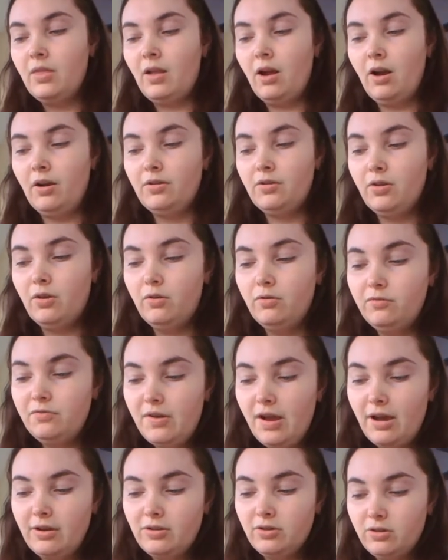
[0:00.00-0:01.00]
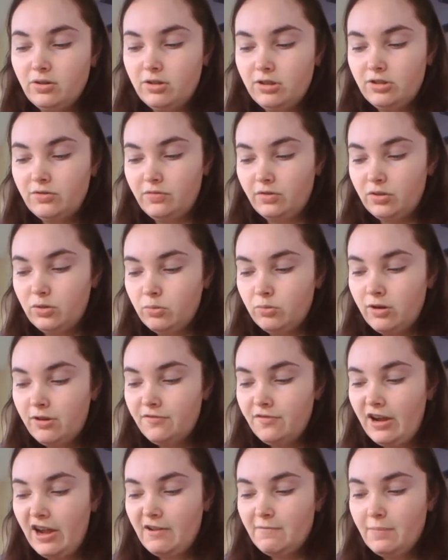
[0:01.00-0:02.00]
our known factor is for
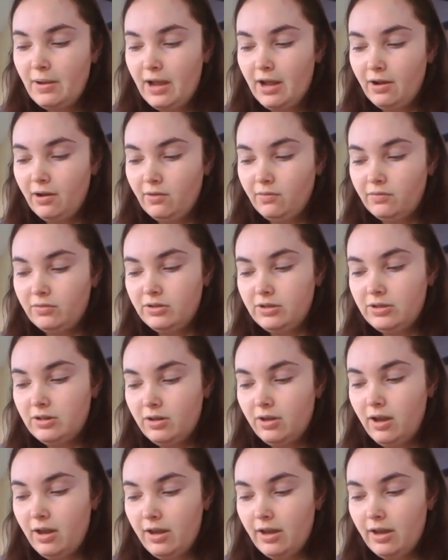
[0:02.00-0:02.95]
25 pounds.